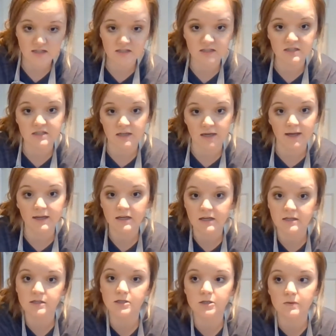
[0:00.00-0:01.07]
a design
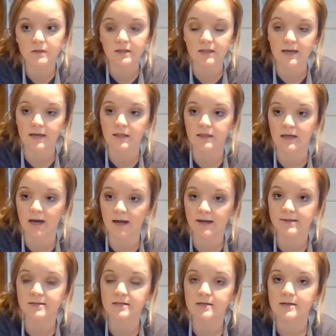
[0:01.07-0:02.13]
into it like
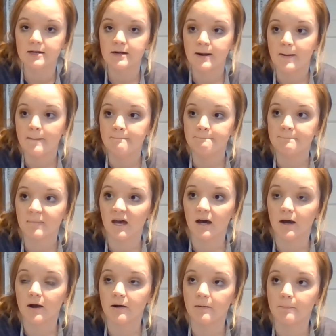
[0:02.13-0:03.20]
that.
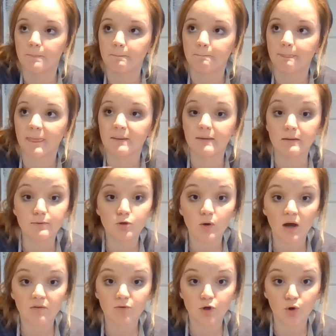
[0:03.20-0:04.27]
Maybe you
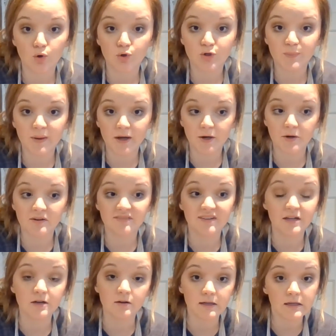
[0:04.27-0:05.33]
have an old pair of
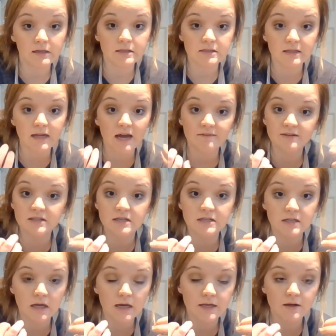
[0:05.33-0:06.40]
earrings that have a
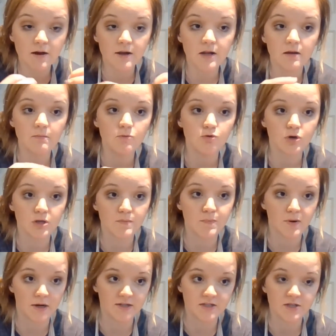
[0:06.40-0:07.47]
design on them. You could
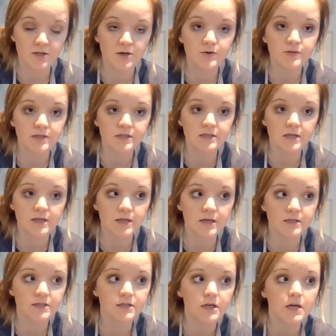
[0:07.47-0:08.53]
press those into
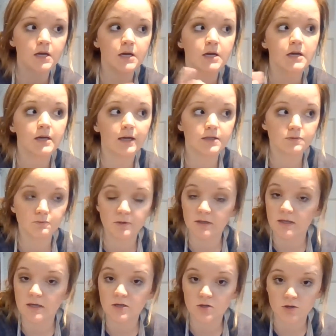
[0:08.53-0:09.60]
this. It's
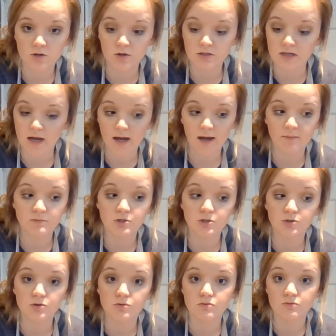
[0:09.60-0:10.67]
really your time
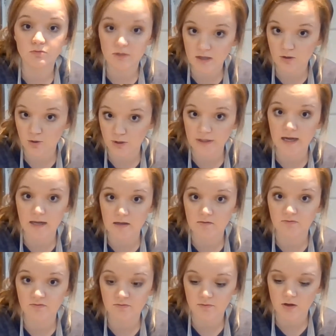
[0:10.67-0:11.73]
to get
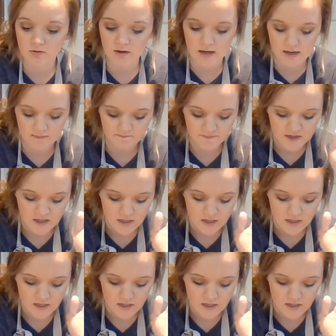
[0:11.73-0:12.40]
creative, okay?